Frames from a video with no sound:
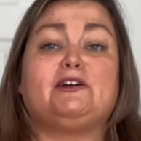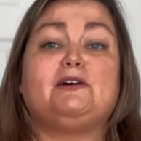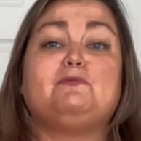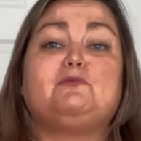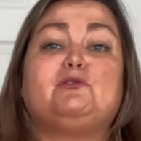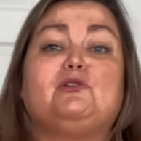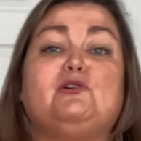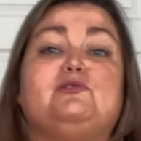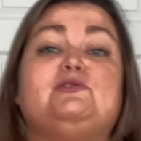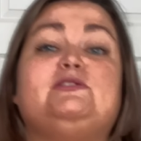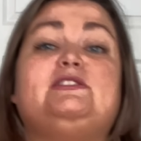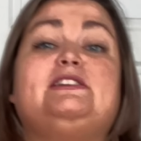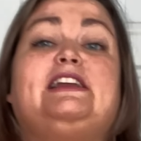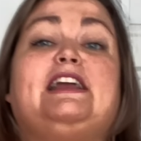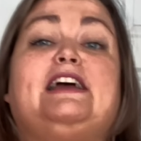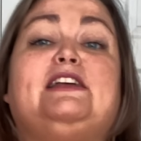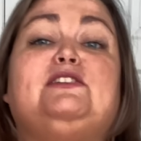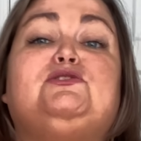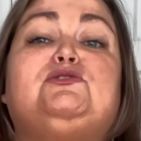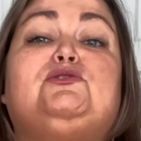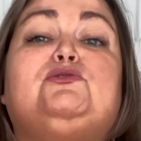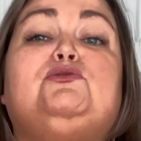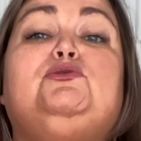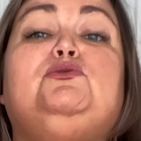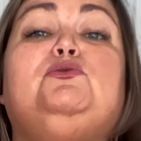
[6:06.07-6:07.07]
come close again
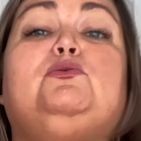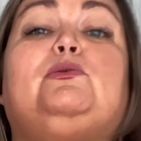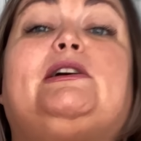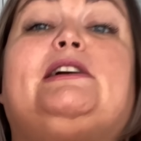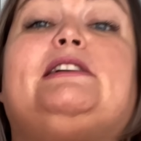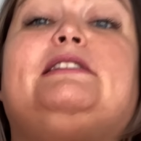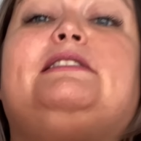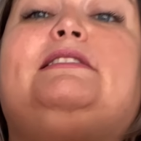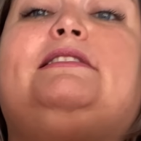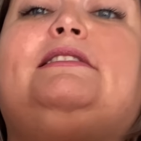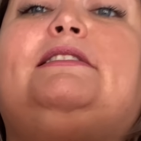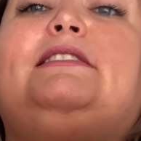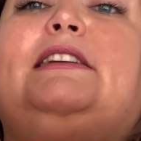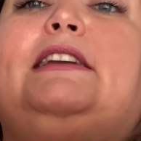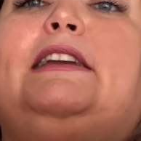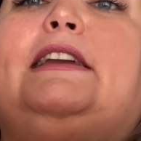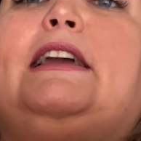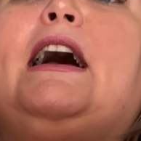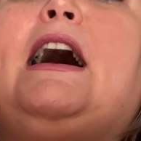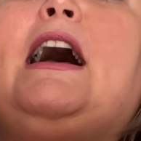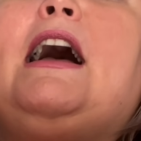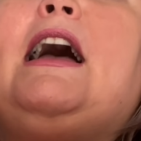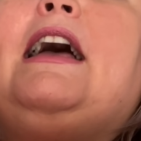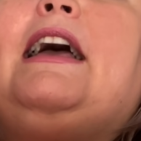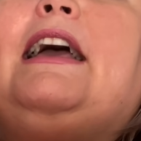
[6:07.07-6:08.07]
so you can
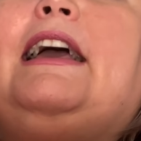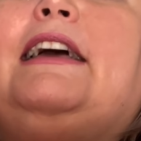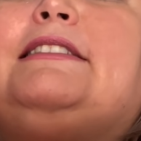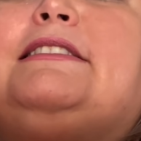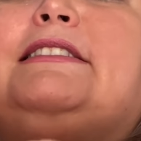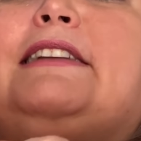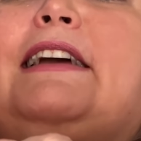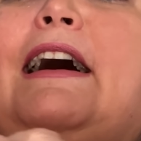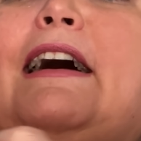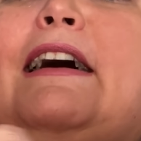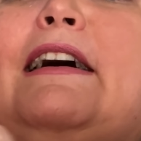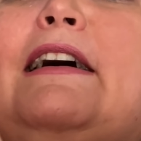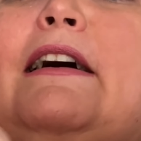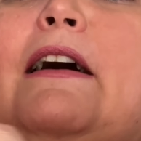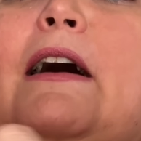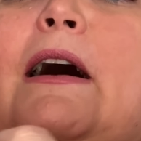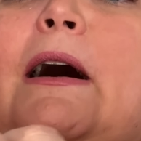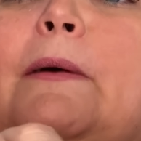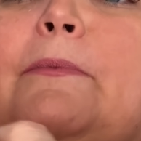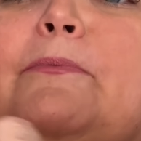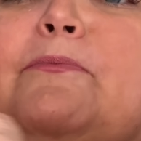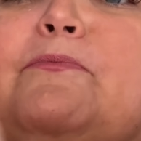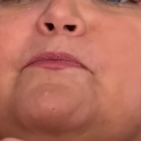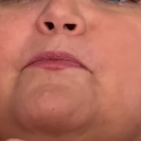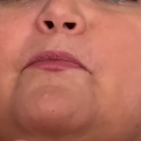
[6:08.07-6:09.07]
see. It's got
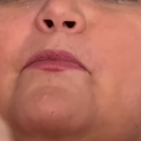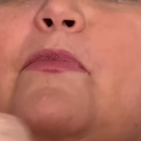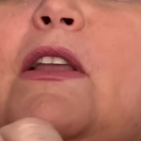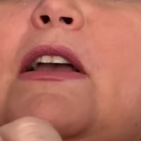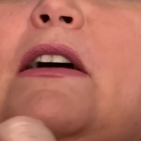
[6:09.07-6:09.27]
um